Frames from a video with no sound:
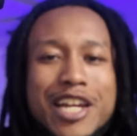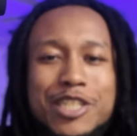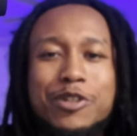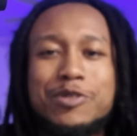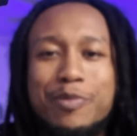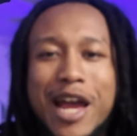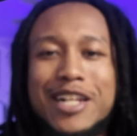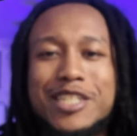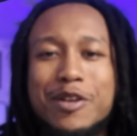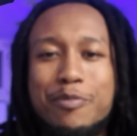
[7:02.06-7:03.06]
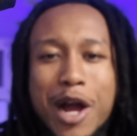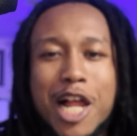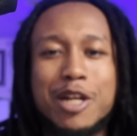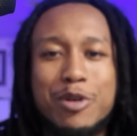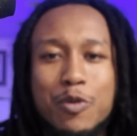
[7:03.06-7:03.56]
interest back to the
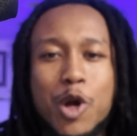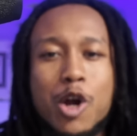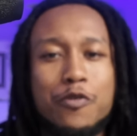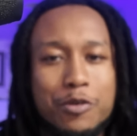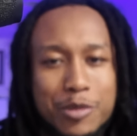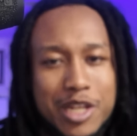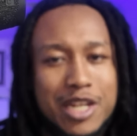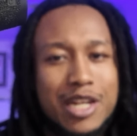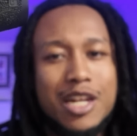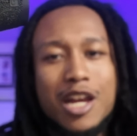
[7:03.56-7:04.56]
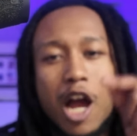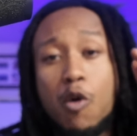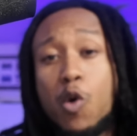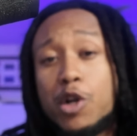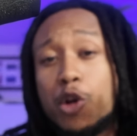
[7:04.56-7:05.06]
polymer world for me. I
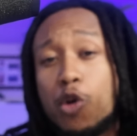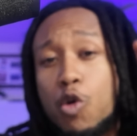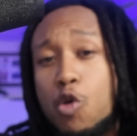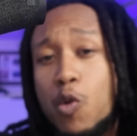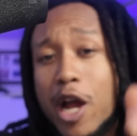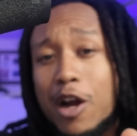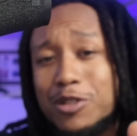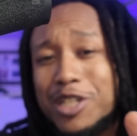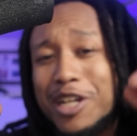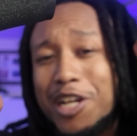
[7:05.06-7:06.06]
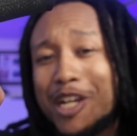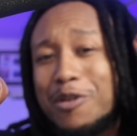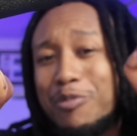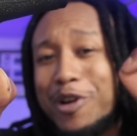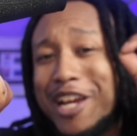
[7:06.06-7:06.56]
wonder who else
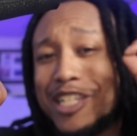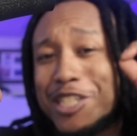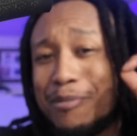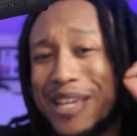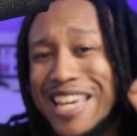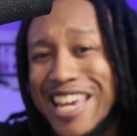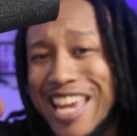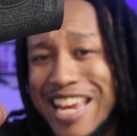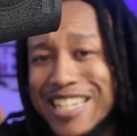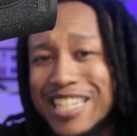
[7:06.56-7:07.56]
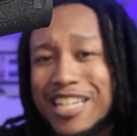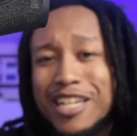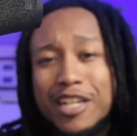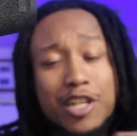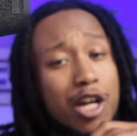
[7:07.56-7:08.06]
can bring some heat.
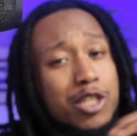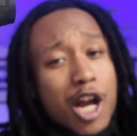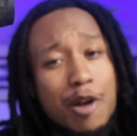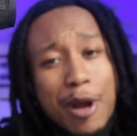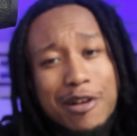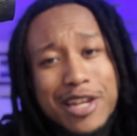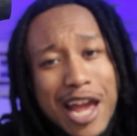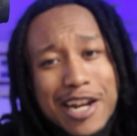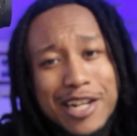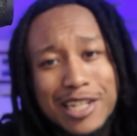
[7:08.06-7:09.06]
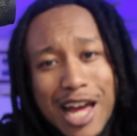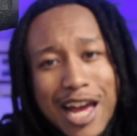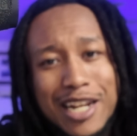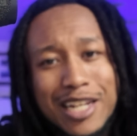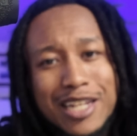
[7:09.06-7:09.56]
Y'all talk about Canic a
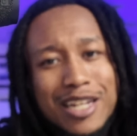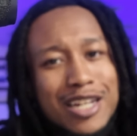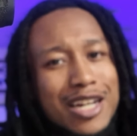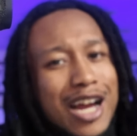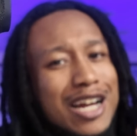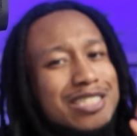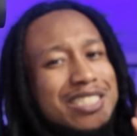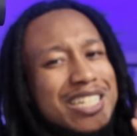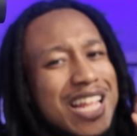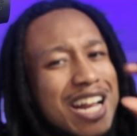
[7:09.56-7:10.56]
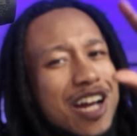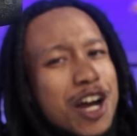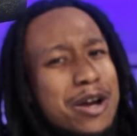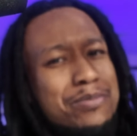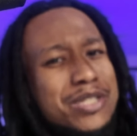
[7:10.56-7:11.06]
lot. I see a lot of
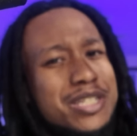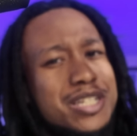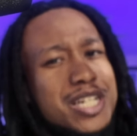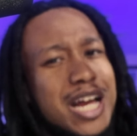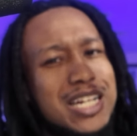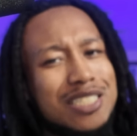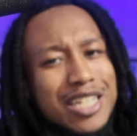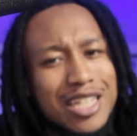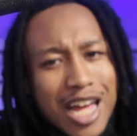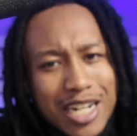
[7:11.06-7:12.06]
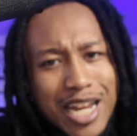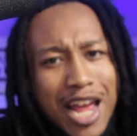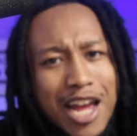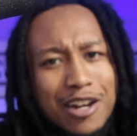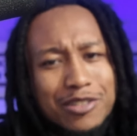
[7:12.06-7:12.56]
ups. I see a lot of
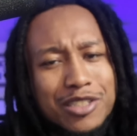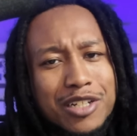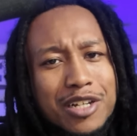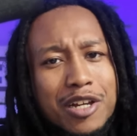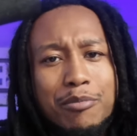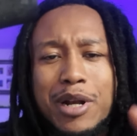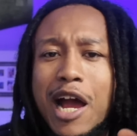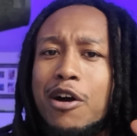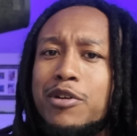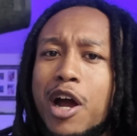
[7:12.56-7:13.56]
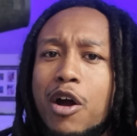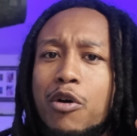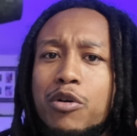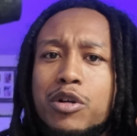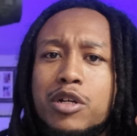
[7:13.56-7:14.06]
downs. But I don't know.